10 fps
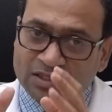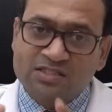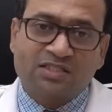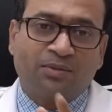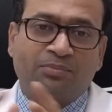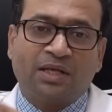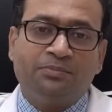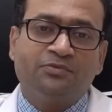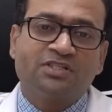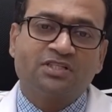subtype,
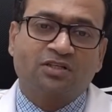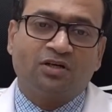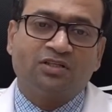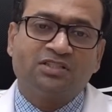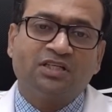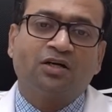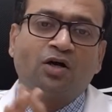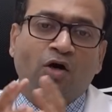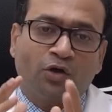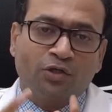which is called as a
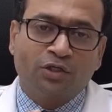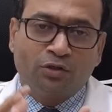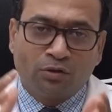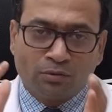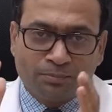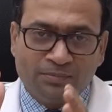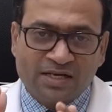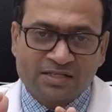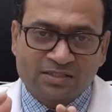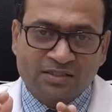
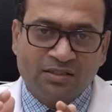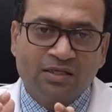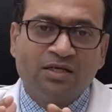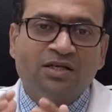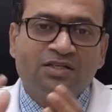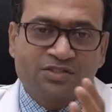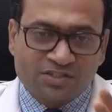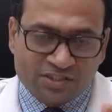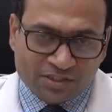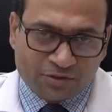corticobasal
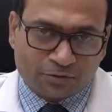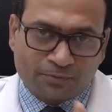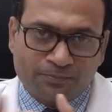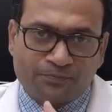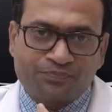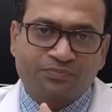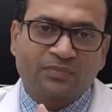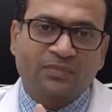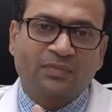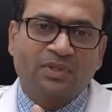syndrome.
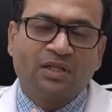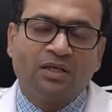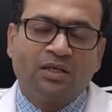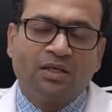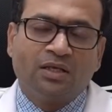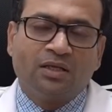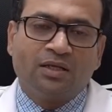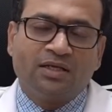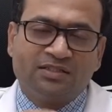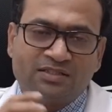
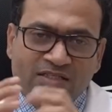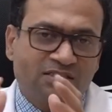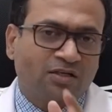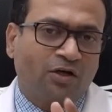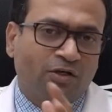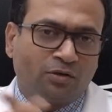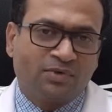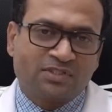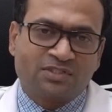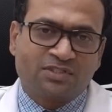In this
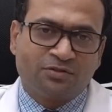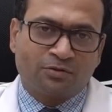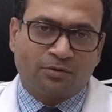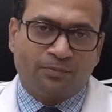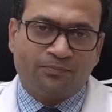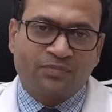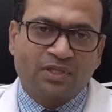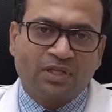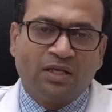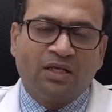corticobasal syndrome,
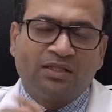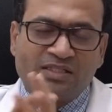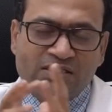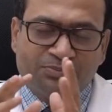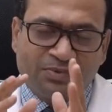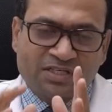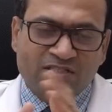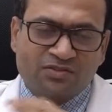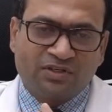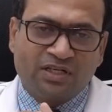these
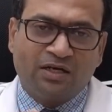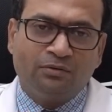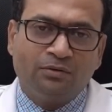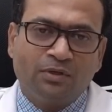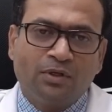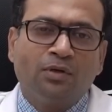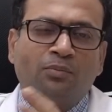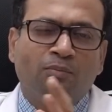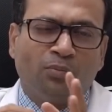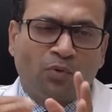patients will have
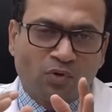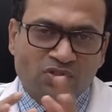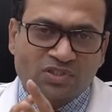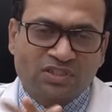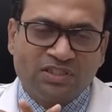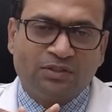mostly